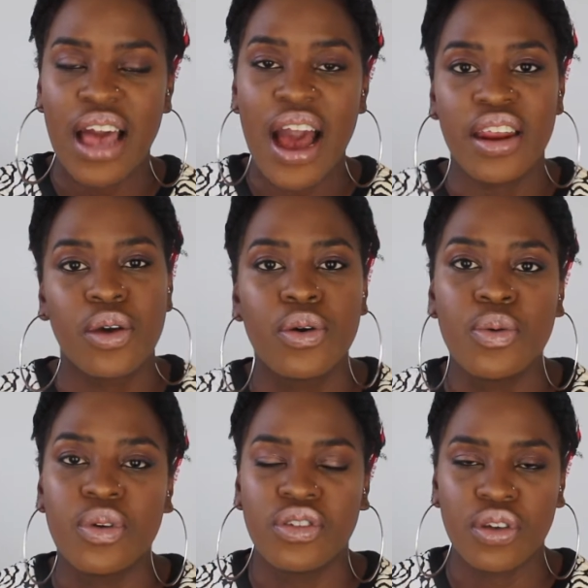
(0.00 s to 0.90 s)
article
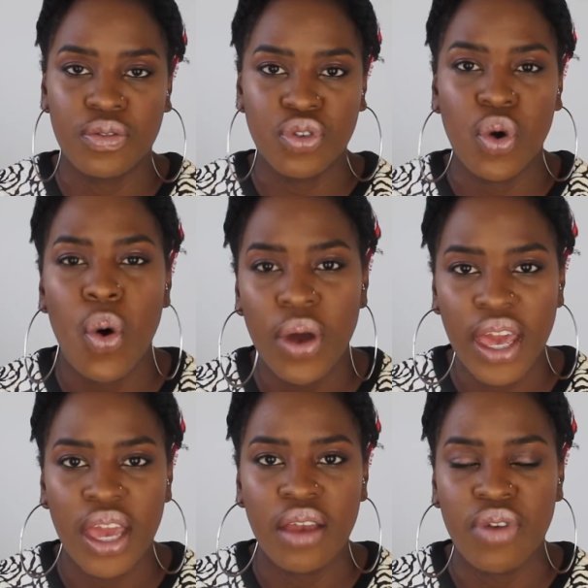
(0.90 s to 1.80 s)
was sort of
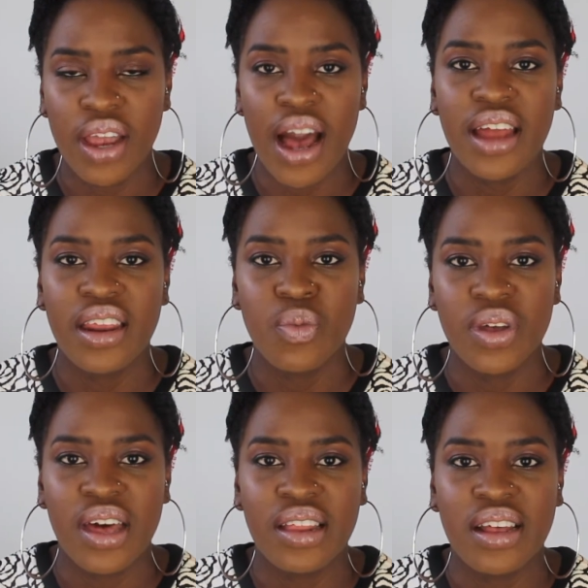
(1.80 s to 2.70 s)
talking regarding
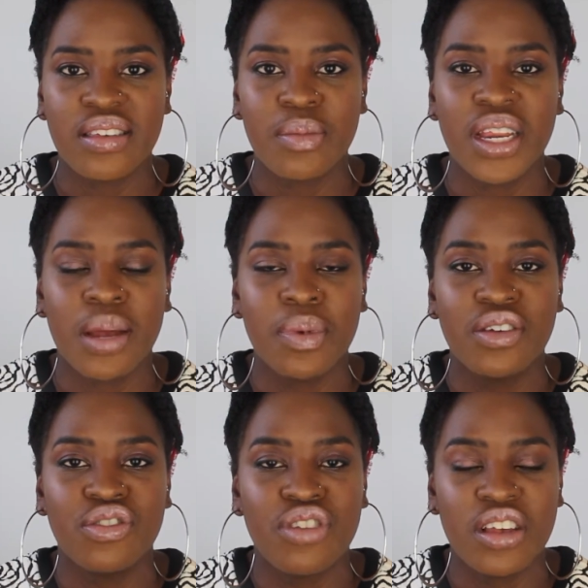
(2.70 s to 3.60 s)
whether that's something that we
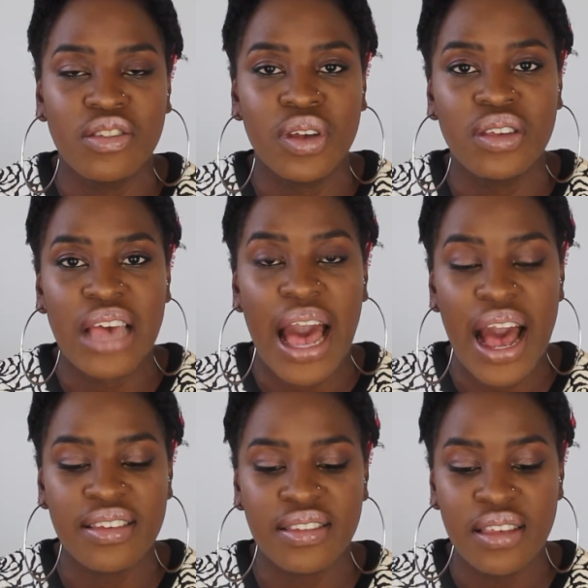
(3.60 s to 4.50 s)
can transfer to
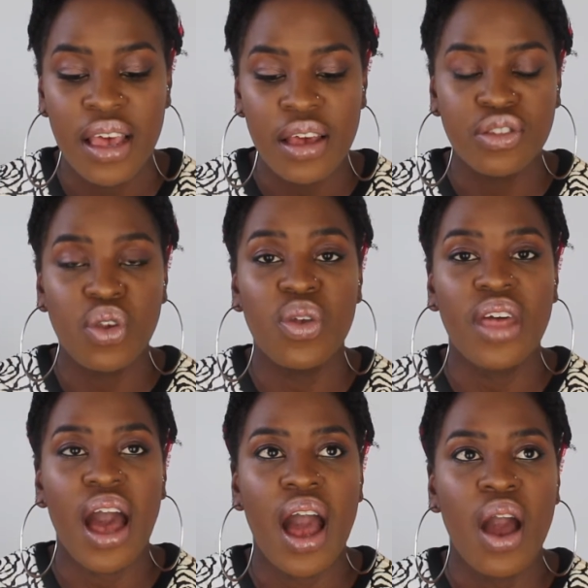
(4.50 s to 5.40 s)
us, so
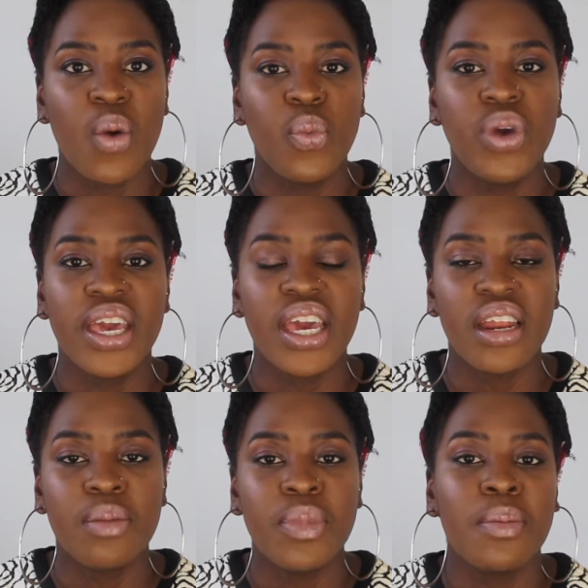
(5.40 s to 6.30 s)
that we
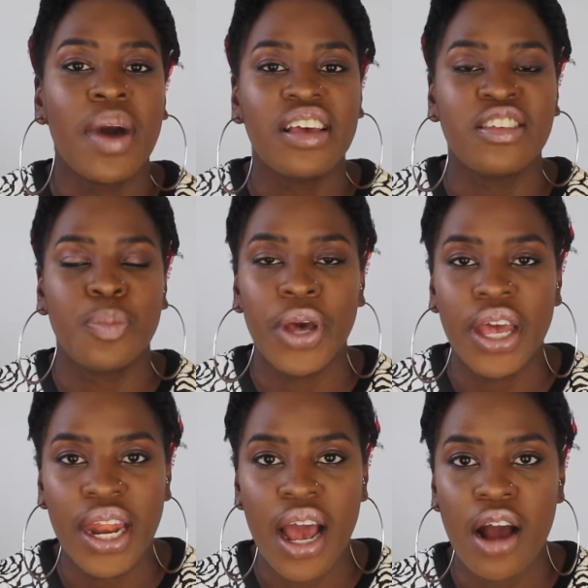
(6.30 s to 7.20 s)
can minimize
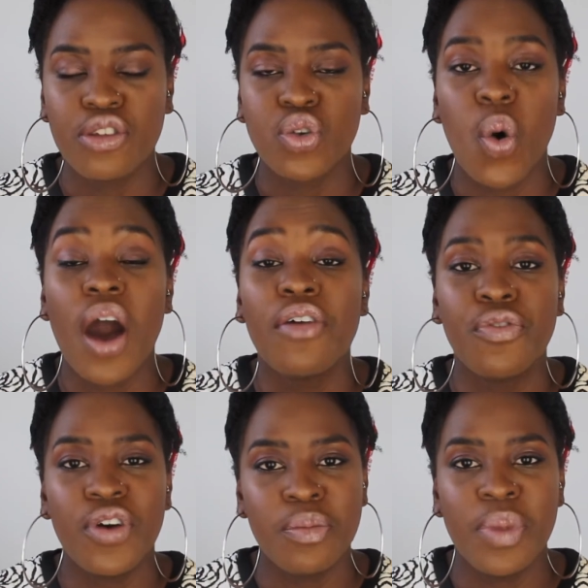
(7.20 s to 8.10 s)
burnout or
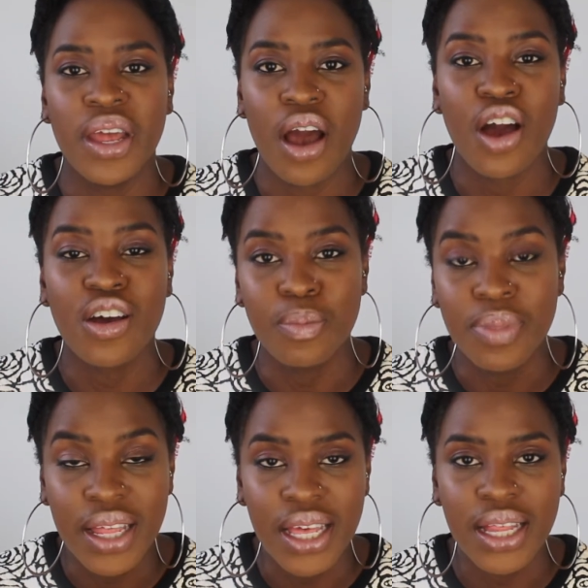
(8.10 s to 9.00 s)
avoid burnout
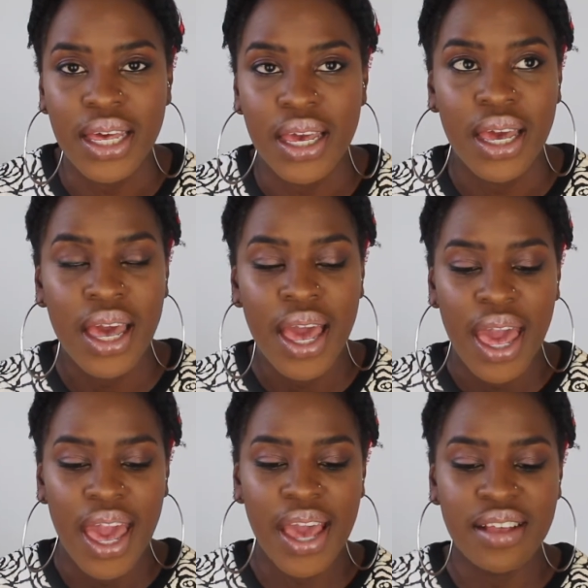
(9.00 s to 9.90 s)
completely.
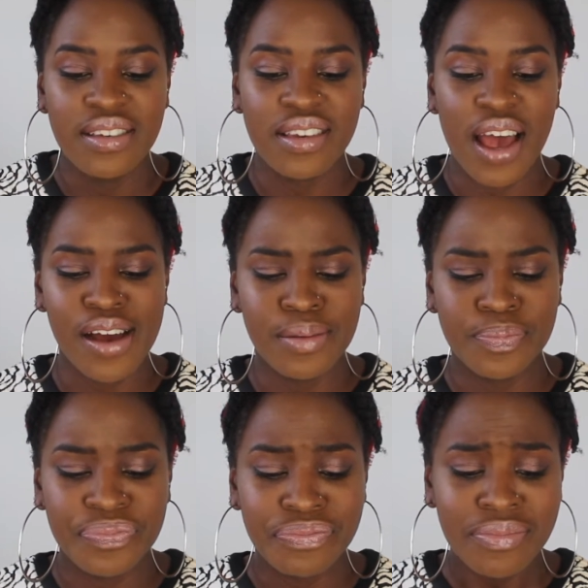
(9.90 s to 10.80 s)
And
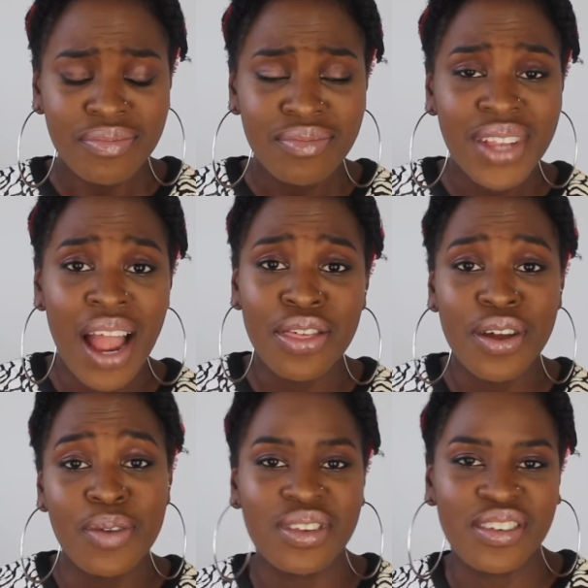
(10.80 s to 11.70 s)
I
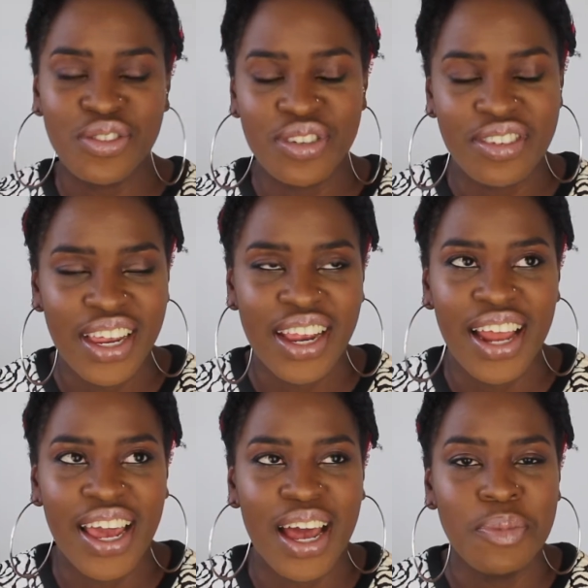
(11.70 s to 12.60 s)
thought it was interesting.
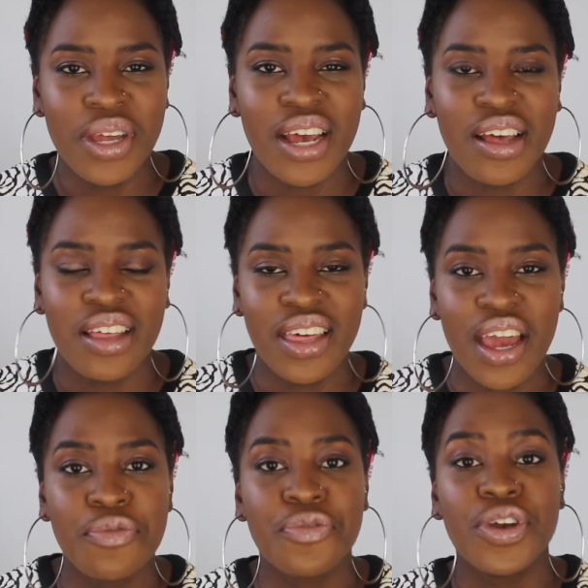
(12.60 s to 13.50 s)
Like, I think
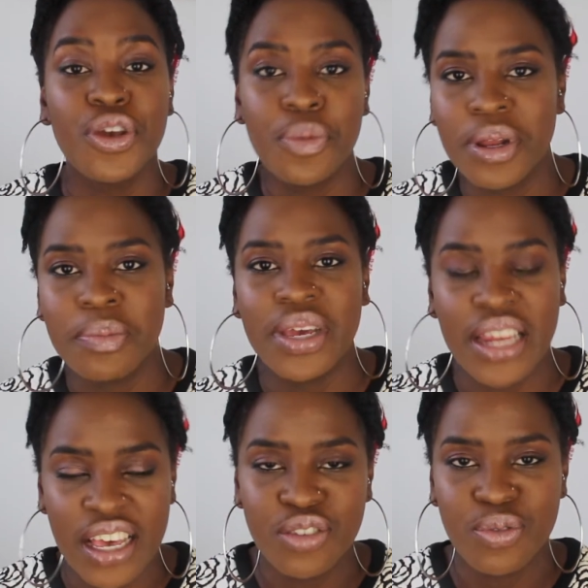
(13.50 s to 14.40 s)
every human being
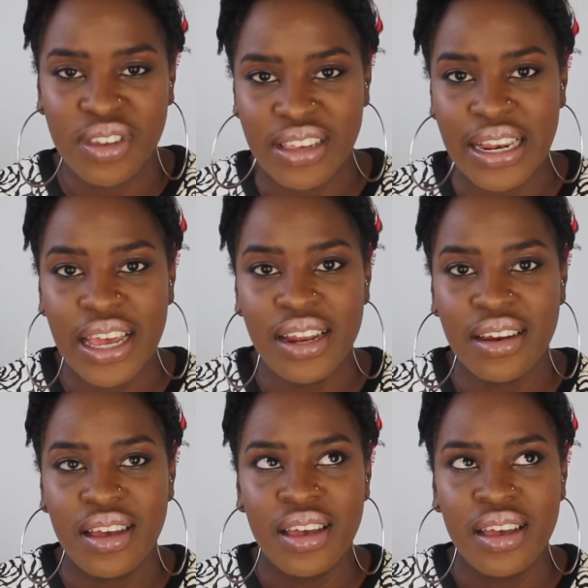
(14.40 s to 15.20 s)
is resilient,